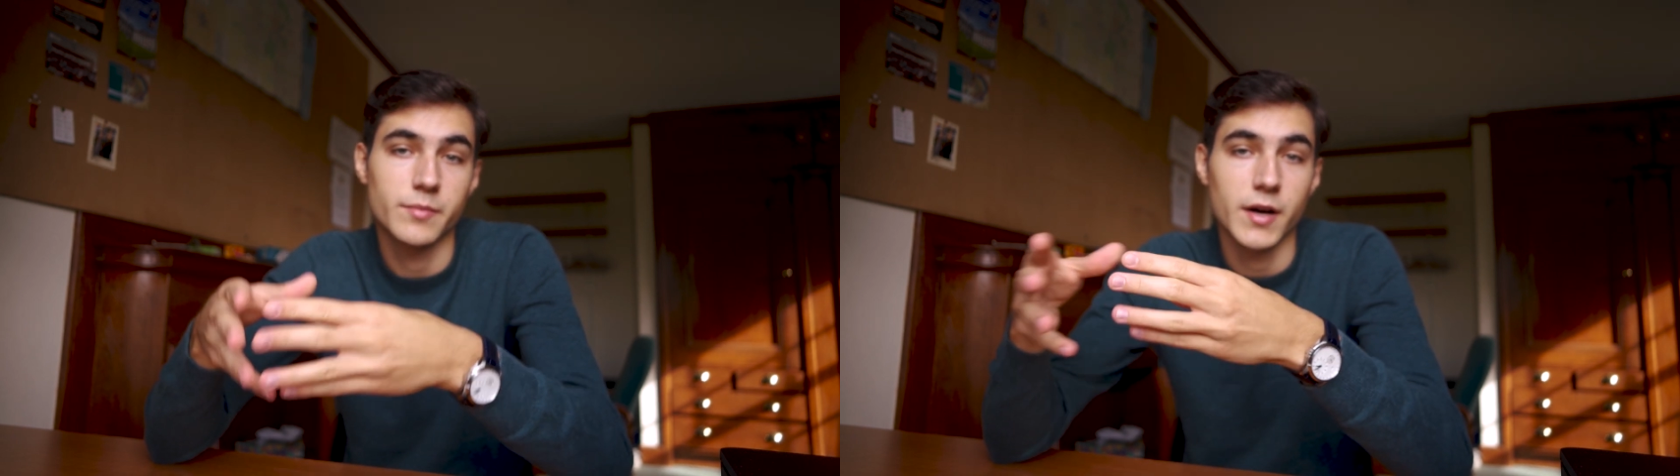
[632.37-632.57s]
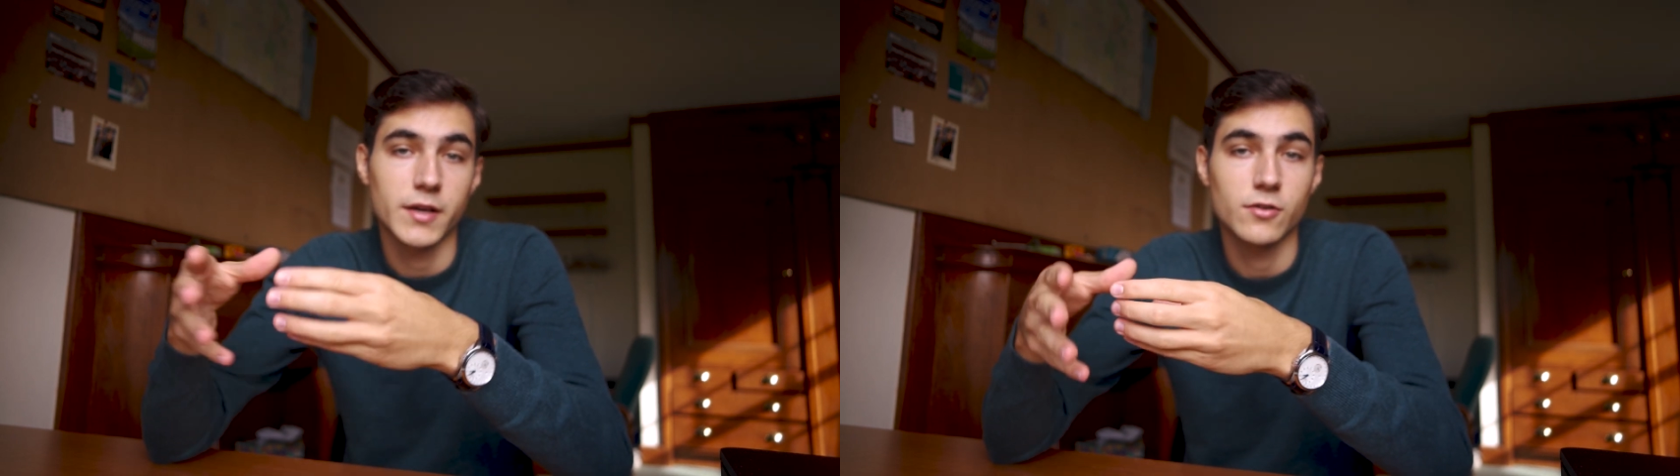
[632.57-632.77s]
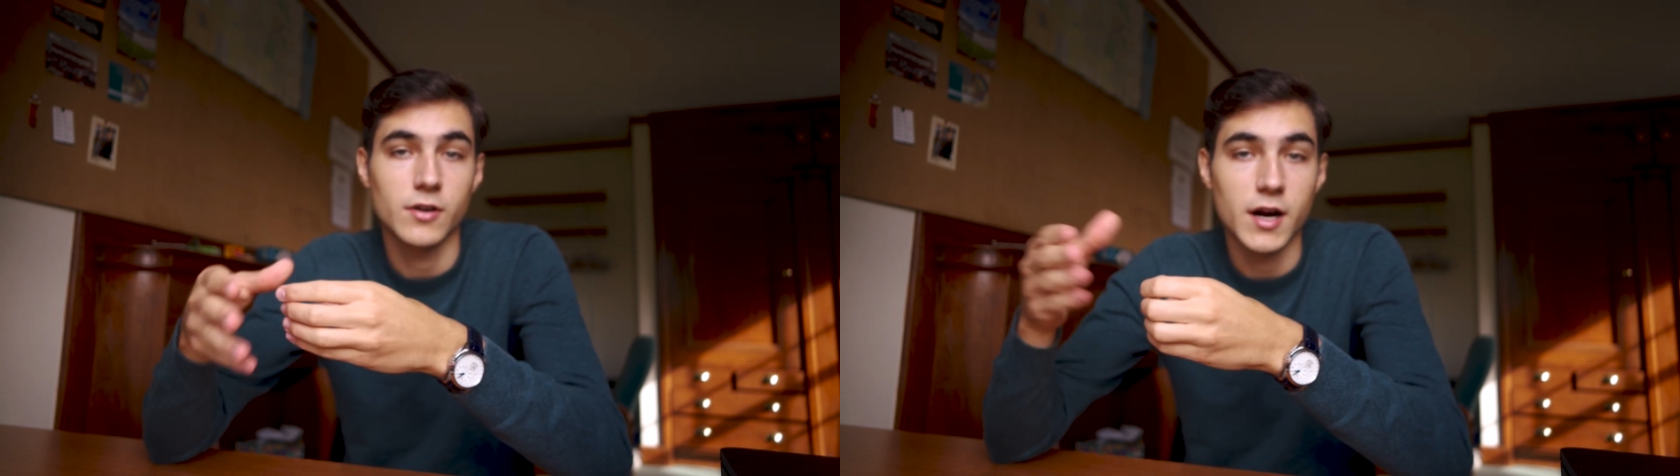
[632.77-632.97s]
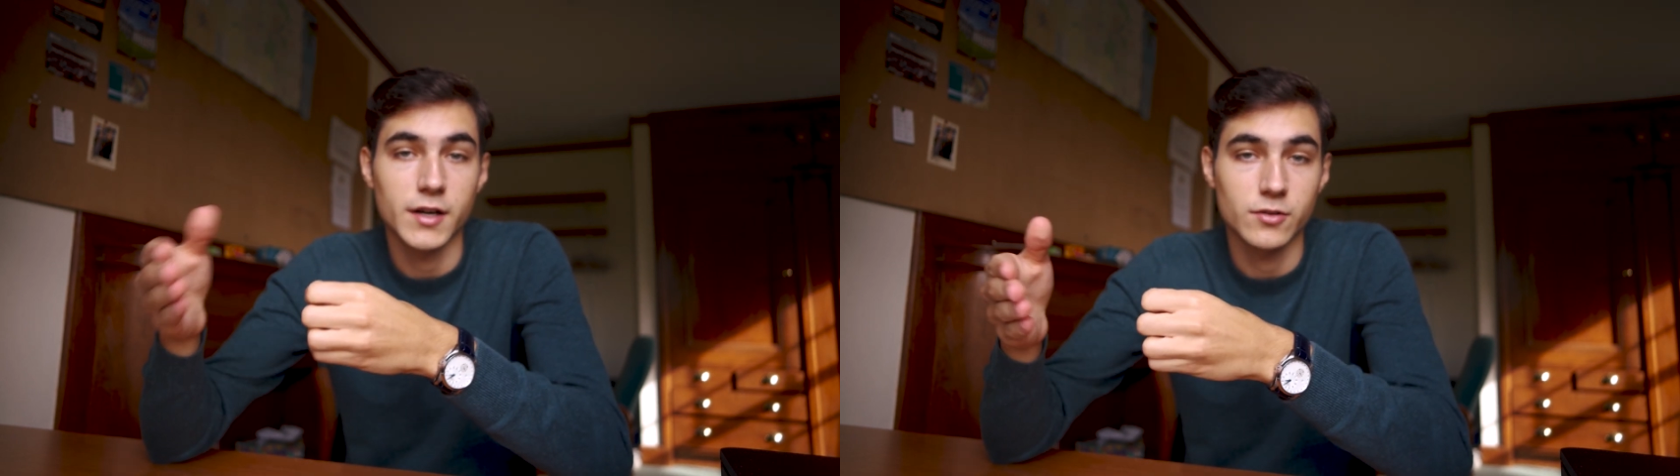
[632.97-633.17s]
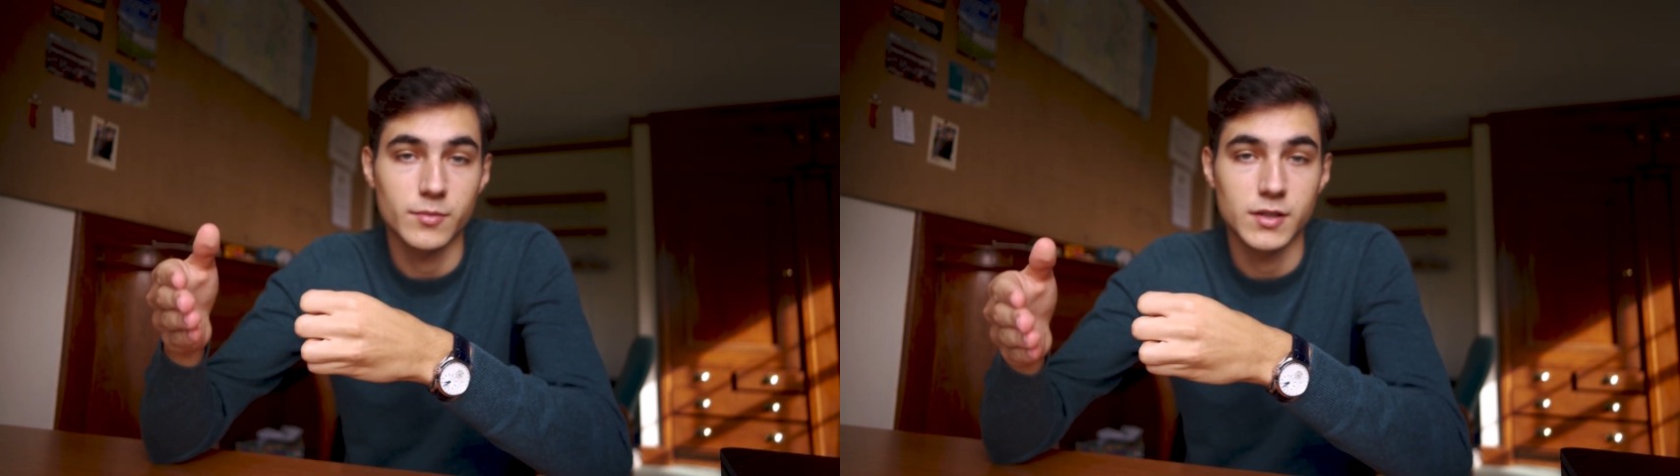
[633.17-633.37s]
by your
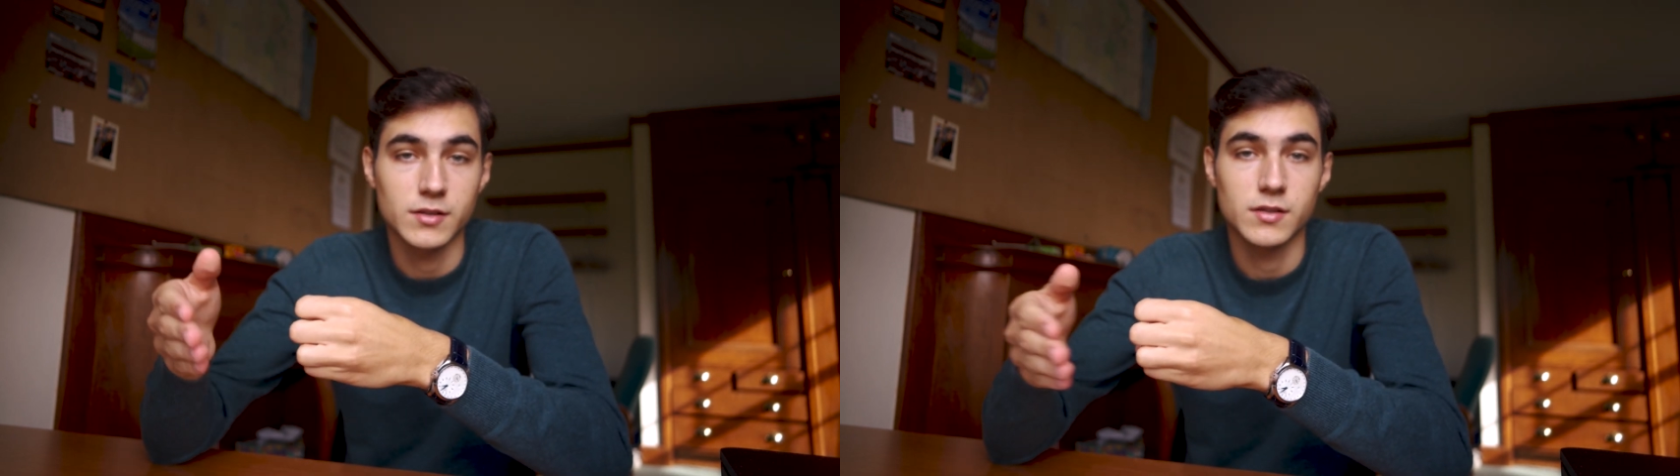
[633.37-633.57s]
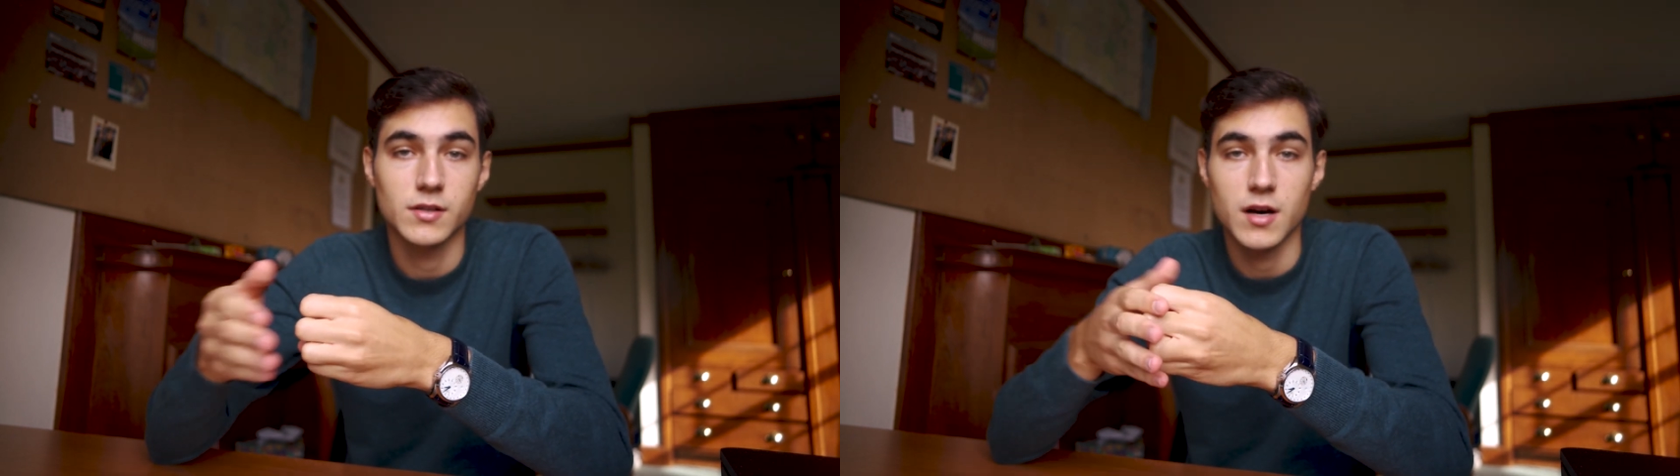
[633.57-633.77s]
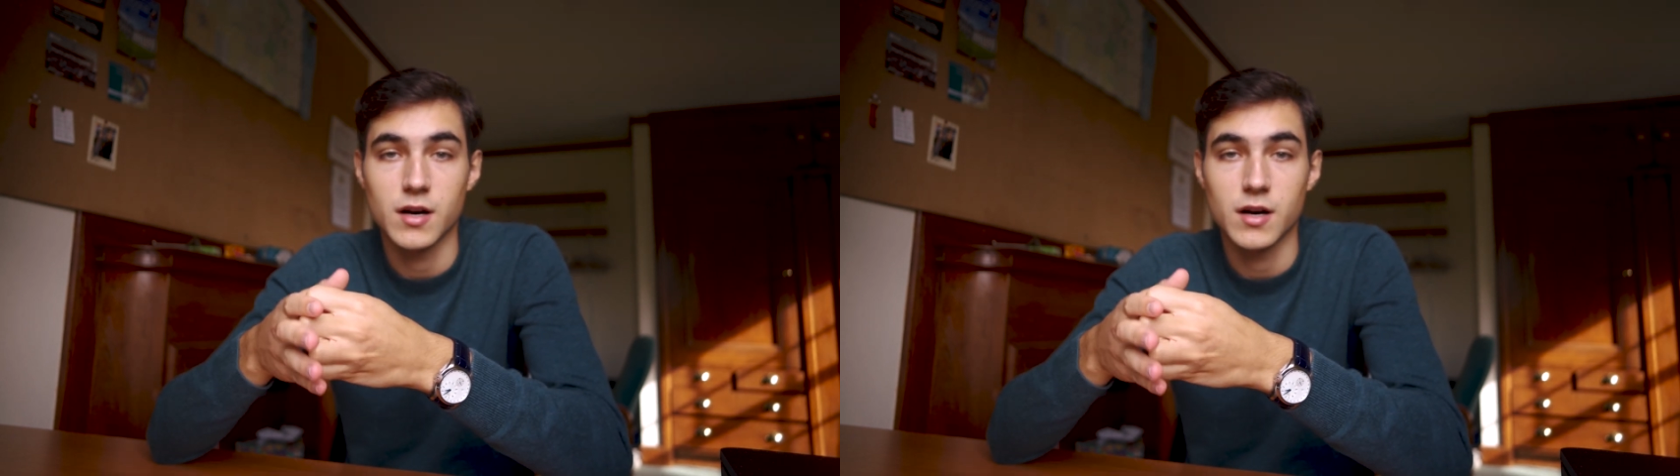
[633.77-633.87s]
argument,